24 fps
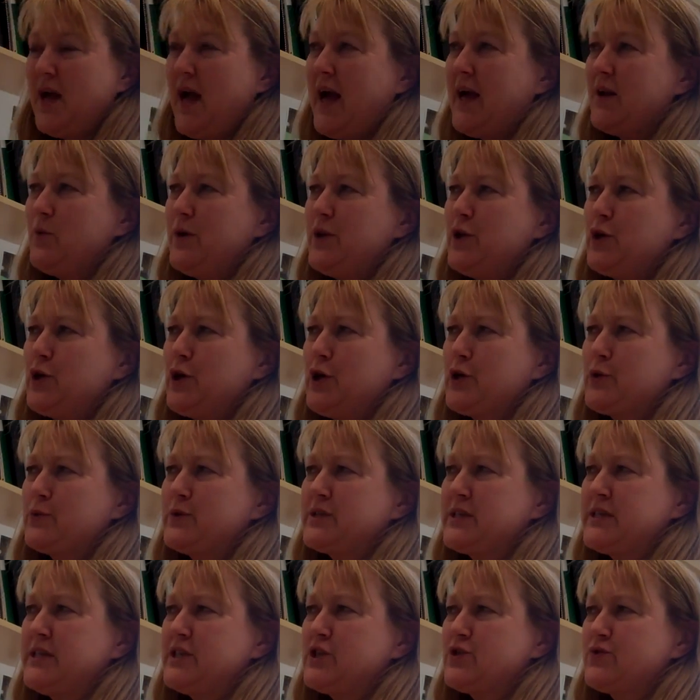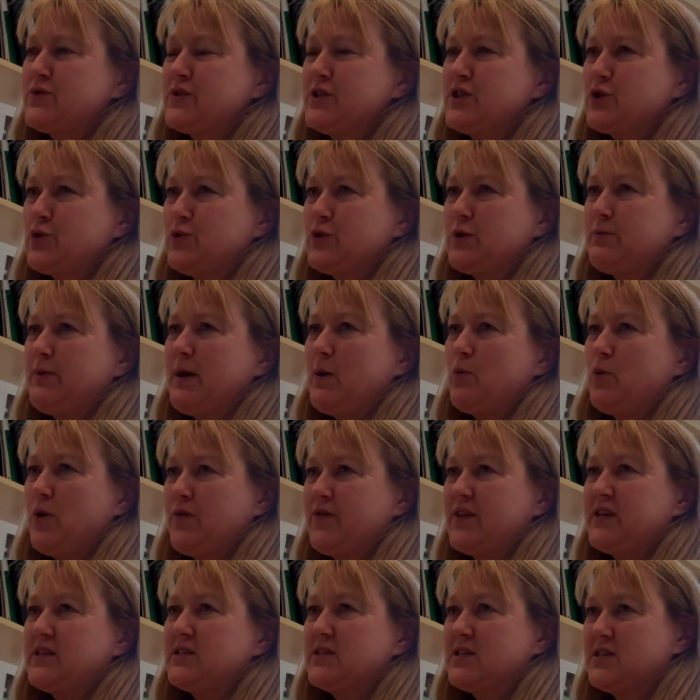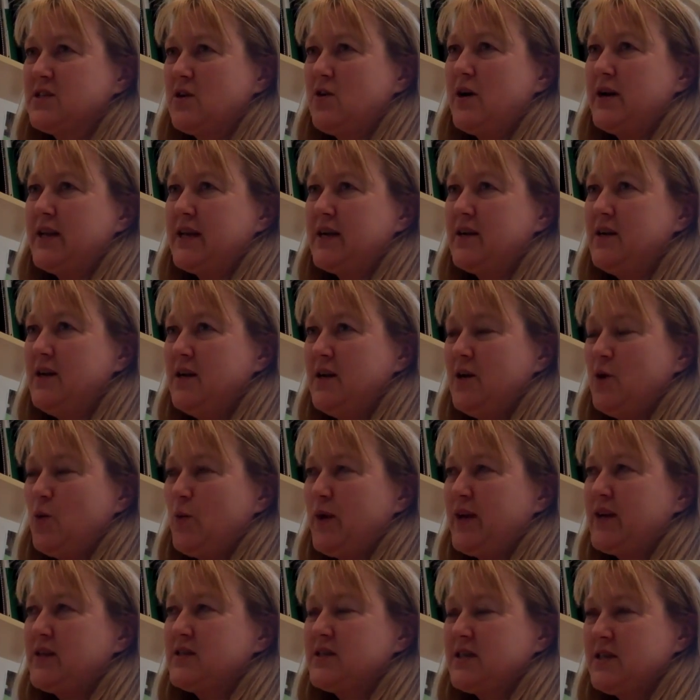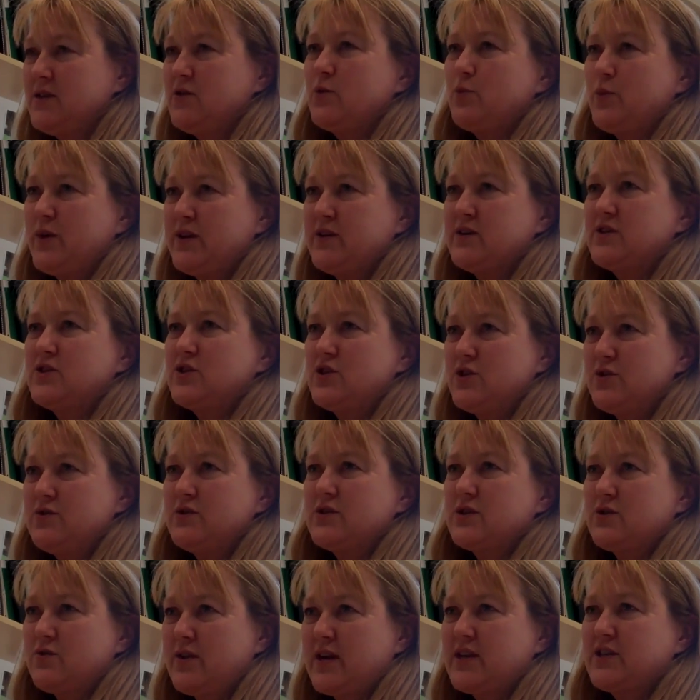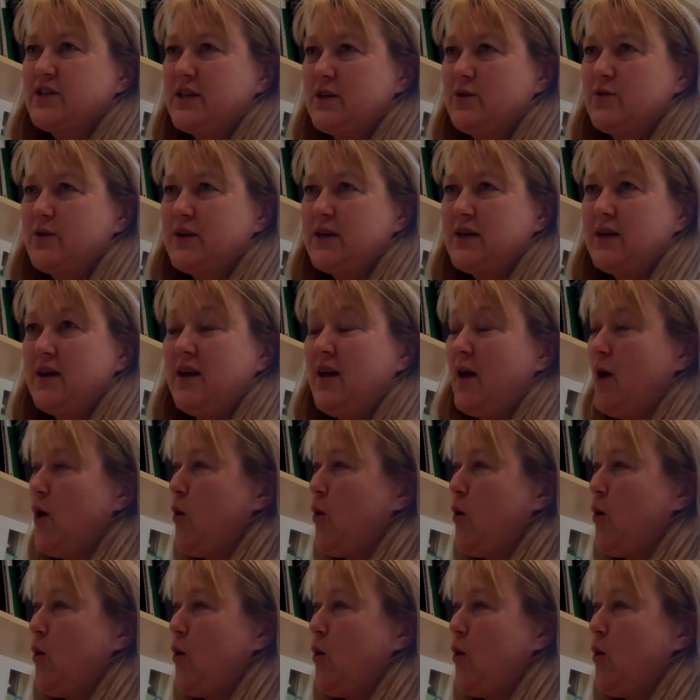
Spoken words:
And when you go to a teacher and you talk about what they're designing, we can tell them where the students are actually looking.